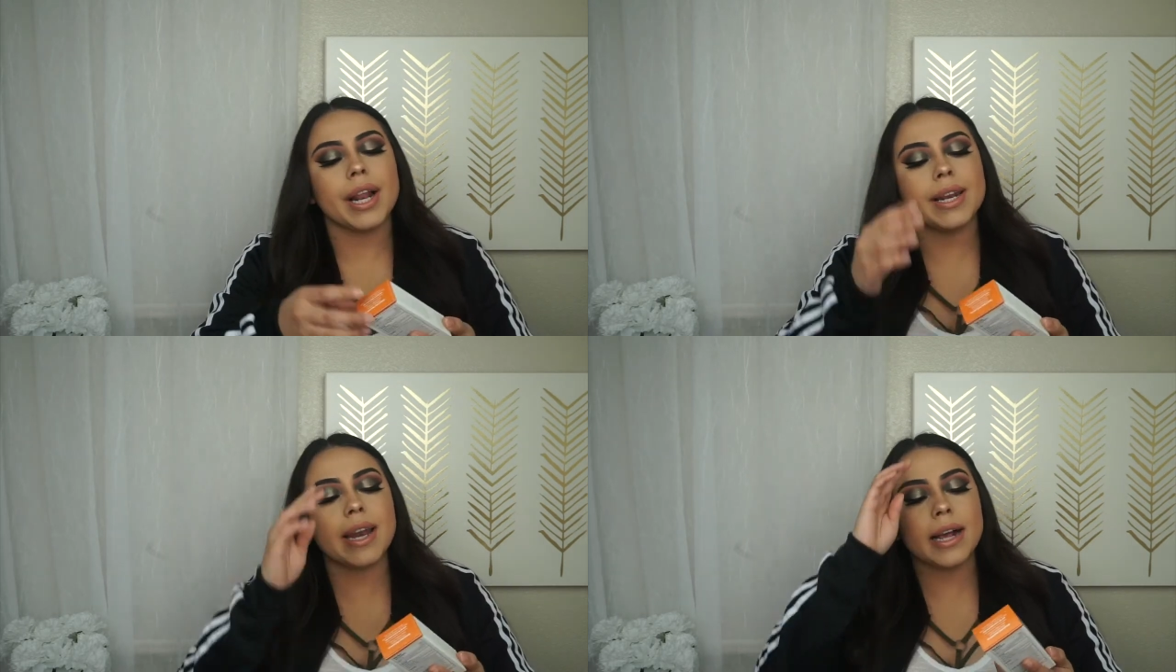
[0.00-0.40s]

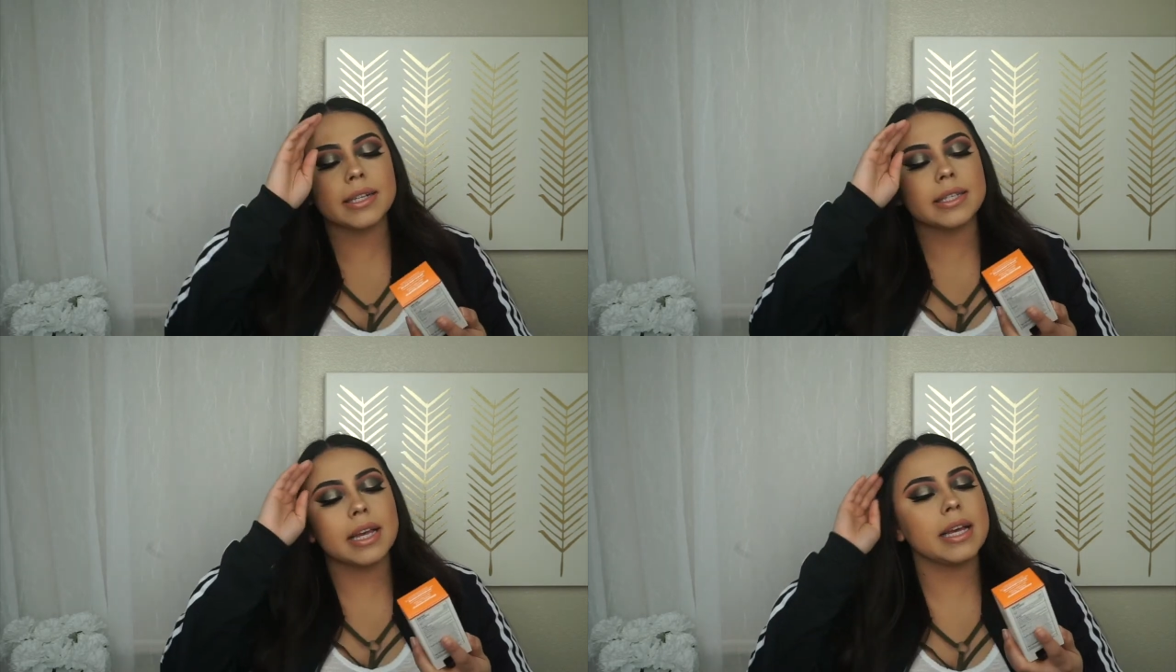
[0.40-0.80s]

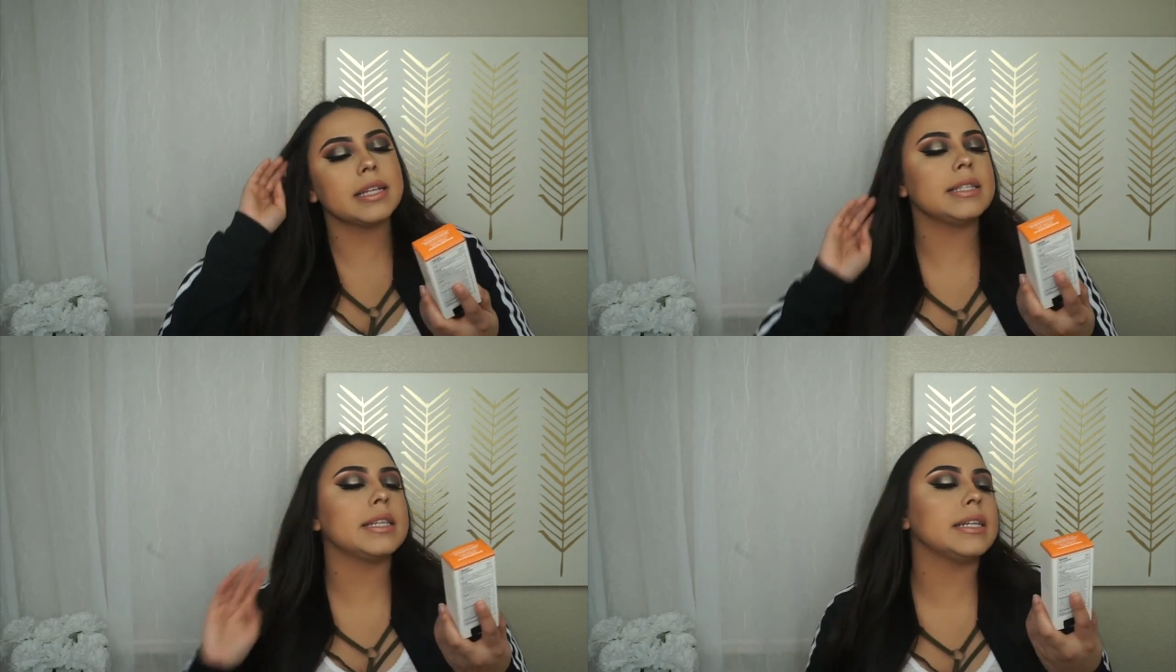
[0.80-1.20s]
Next
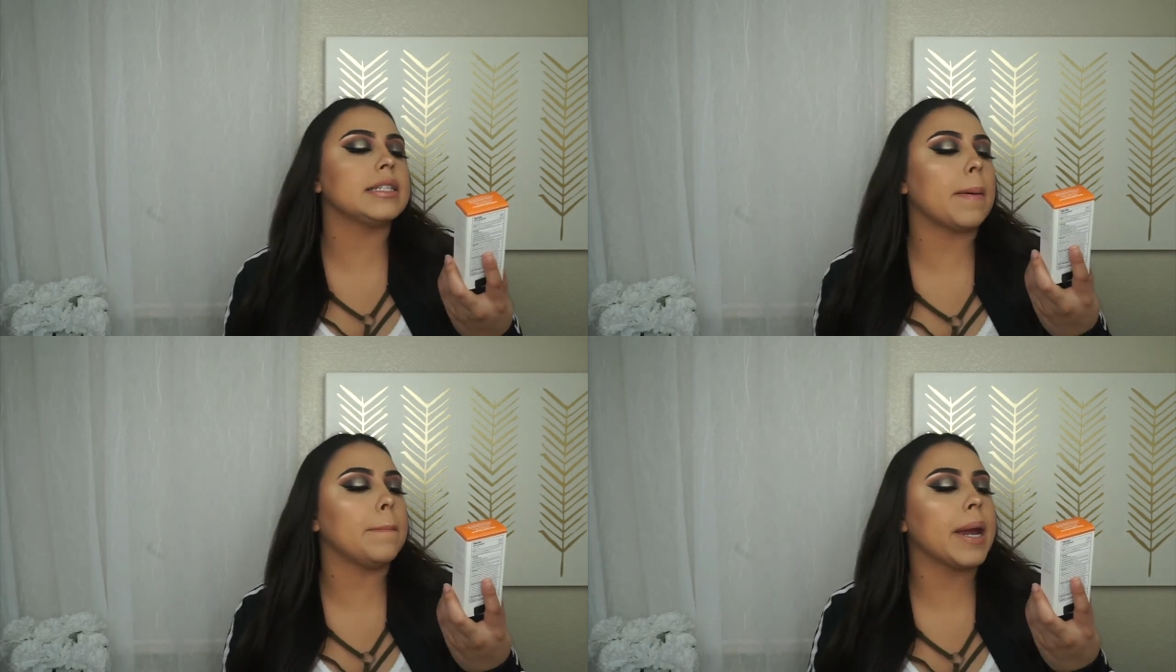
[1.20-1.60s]
is this
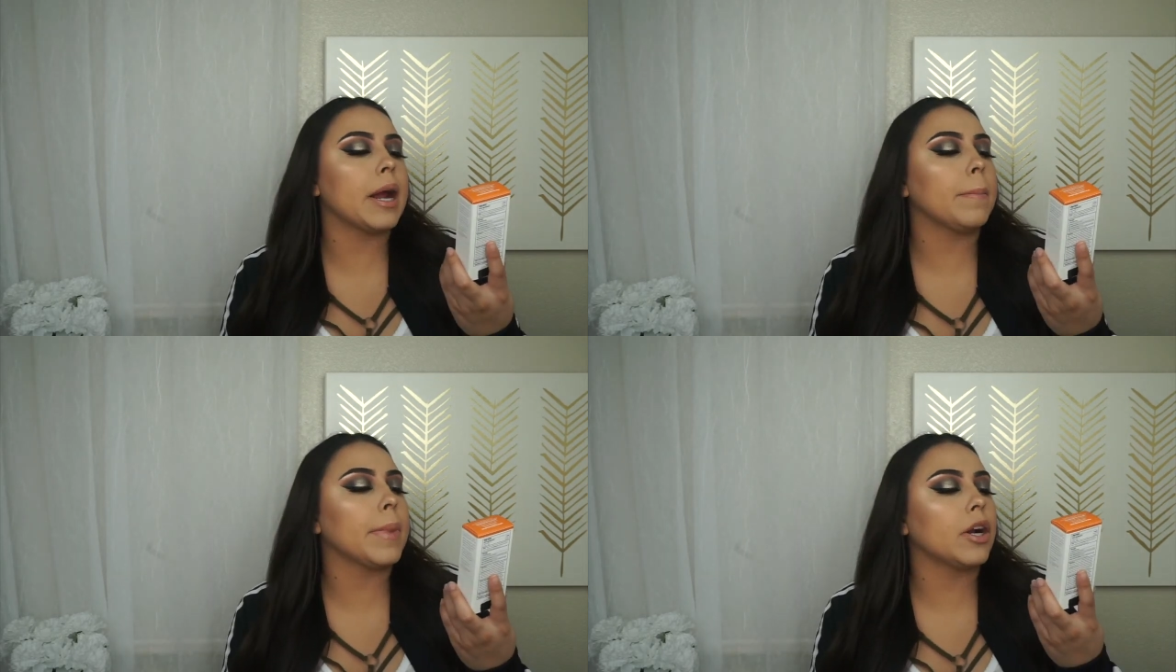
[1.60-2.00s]

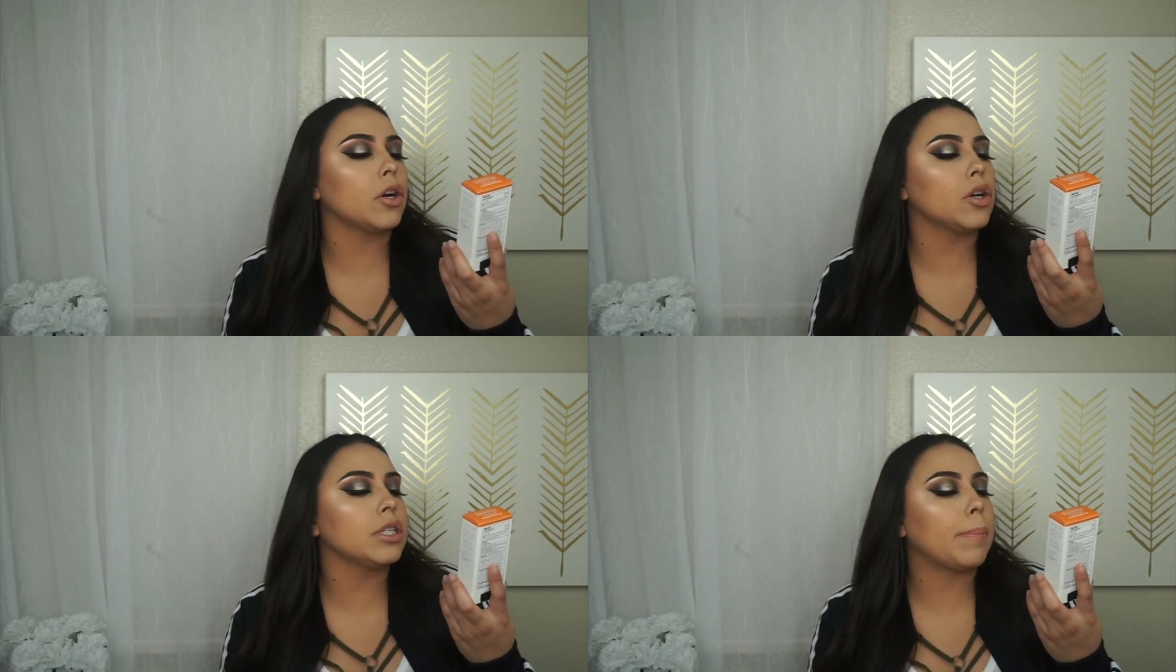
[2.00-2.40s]
Bare
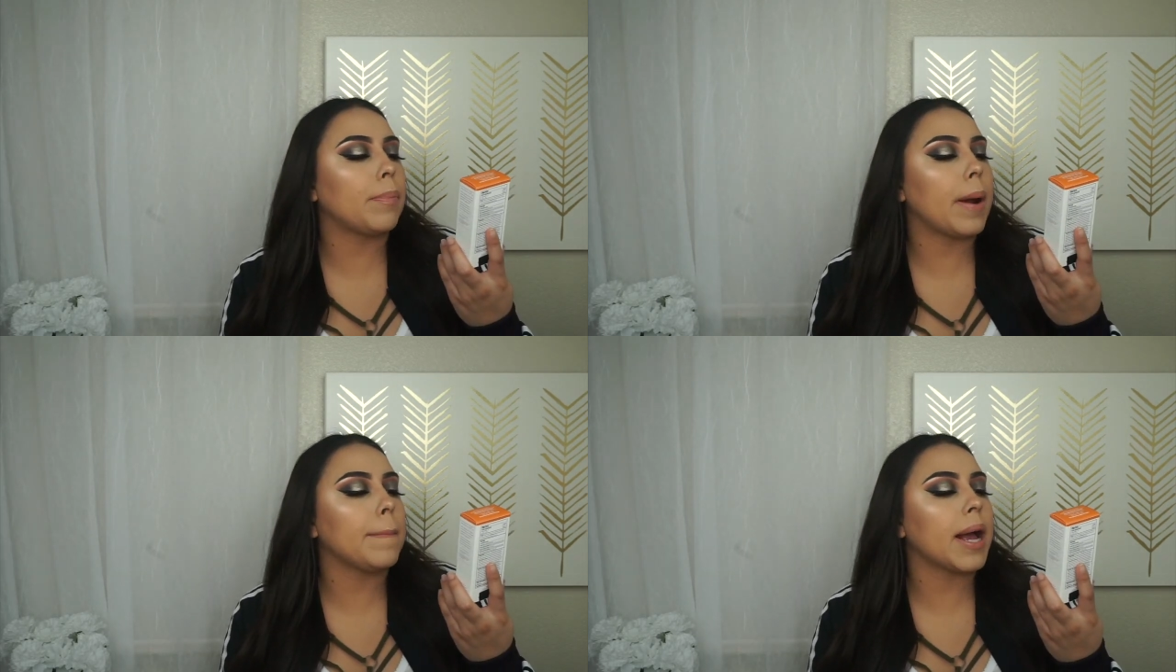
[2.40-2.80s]
Minerals
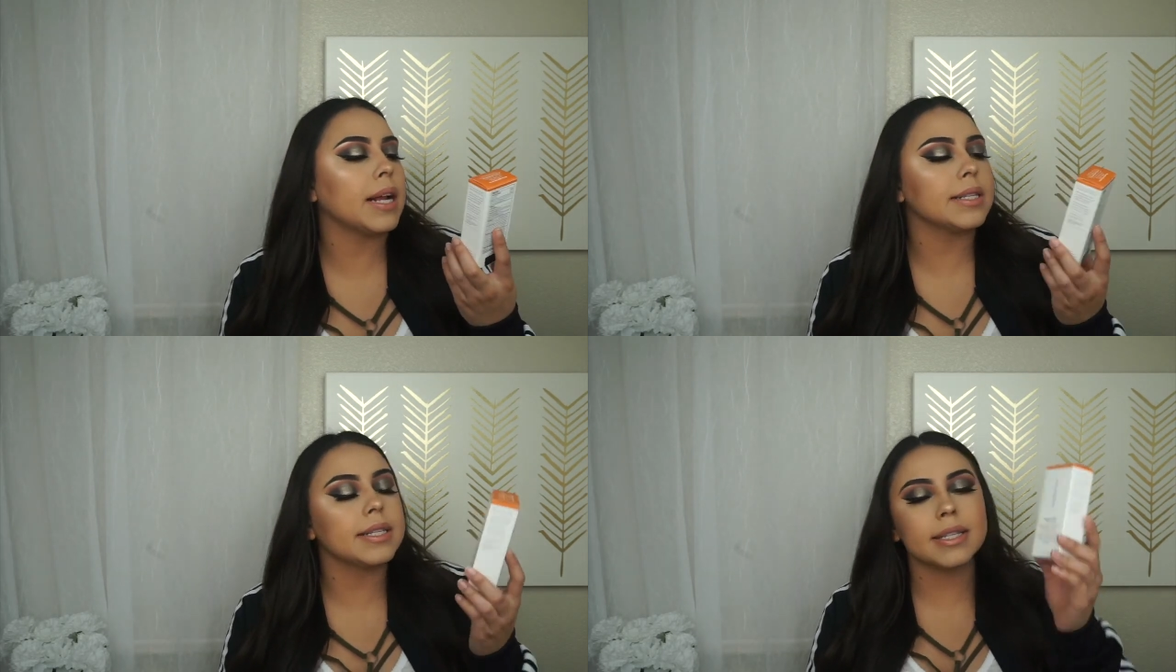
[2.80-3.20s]
Prep
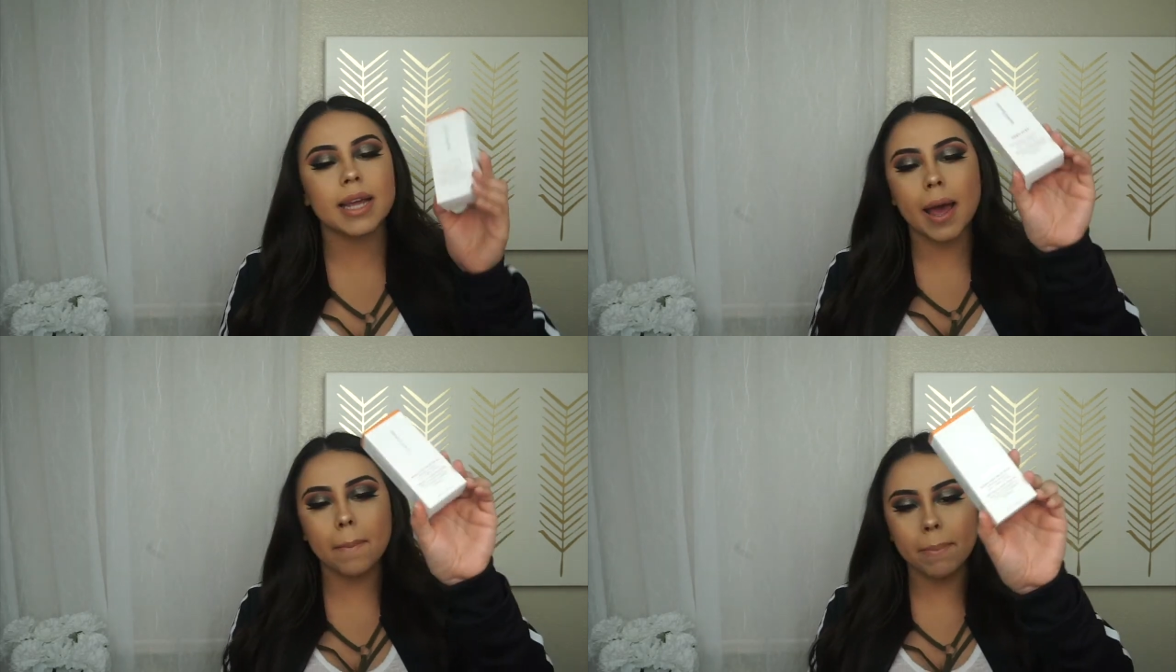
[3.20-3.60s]
and
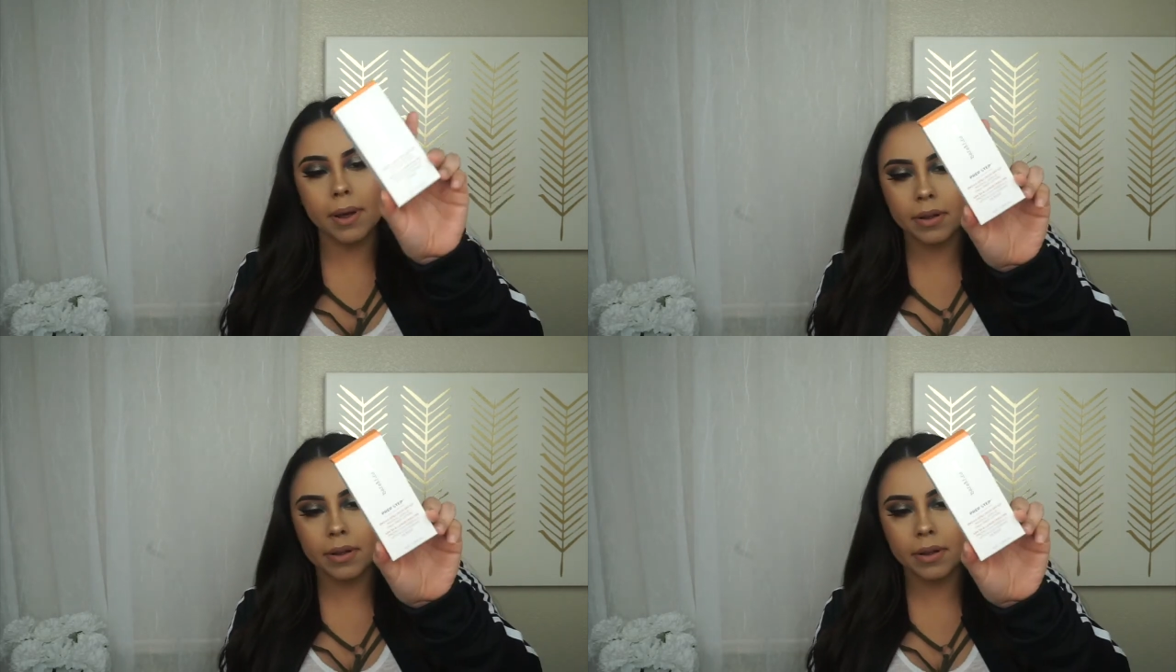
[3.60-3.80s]
Step,